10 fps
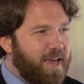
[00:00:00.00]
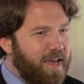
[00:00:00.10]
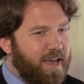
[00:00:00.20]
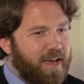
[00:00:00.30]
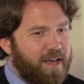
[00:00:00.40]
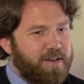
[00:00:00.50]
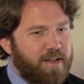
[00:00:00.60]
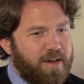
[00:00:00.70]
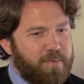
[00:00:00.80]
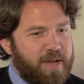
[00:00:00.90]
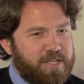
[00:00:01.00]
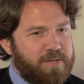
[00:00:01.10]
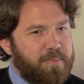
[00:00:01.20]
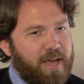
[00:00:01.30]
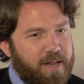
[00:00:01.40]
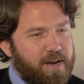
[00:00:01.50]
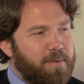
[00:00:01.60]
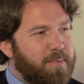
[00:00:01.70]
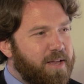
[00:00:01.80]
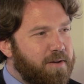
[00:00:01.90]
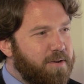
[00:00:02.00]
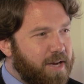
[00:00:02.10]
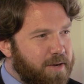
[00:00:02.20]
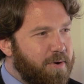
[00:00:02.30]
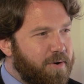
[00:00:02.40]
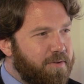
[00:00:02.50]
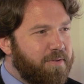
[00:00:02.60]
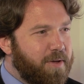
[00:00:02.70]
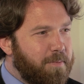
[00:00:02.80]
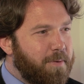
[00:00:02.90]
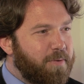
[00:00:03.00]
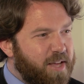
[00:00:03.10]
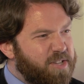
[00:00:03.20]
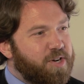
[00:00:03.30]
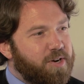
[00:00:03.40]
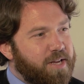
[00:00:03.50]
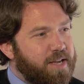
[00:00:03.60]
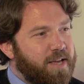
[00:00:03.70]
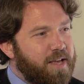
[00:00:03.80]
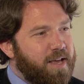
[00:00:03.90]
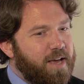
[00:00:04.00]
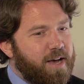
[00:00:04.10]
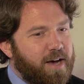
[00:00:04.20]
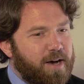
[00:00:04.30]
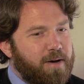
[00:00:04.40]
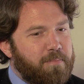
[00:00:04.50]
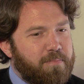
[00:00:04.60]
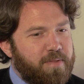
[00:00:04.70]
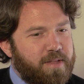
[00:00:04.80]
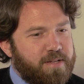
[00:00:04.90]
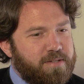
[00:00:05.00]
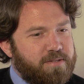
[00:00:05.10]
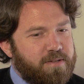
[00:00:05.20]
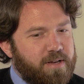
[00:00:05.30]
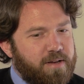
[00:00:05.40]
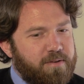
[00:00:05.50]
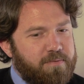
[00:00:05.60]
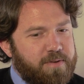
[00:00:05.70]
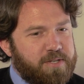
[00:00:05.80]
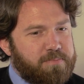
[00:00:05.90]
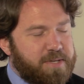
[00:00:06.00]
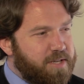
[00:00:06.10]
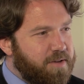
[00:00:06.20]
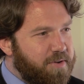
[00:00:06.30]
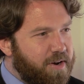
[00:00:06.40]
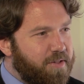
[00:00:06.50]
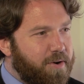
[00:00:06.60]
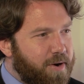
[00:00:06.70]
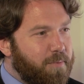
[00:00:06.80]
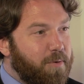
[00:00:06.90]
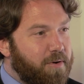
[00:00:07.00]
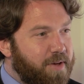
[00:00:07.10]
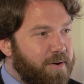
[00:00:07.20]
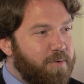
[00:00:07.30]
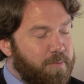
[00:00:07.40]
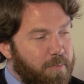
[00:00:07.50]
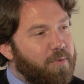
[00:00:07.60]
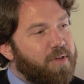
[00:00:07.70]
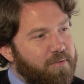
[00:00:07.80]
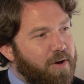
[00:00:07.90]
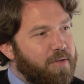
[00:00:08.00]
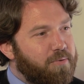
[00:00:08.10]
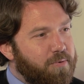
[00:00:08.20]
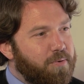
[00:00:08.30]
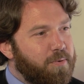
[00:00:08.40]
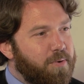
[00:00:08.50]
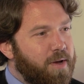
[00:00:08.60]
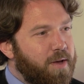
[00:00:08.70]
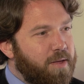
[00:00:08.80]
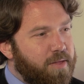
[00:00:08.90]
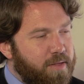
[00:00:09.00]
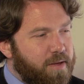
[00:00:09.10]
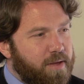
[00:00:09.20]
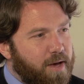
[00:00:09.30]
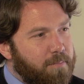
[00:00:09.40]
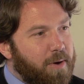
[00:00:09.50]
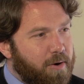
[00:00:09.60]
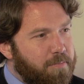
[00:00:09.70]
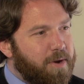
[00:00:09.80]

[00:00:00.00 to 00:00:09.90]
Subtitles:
and we actually ended up making a documentary film about that journey. This features myself and another Iraq War veteran who both have gone through the Power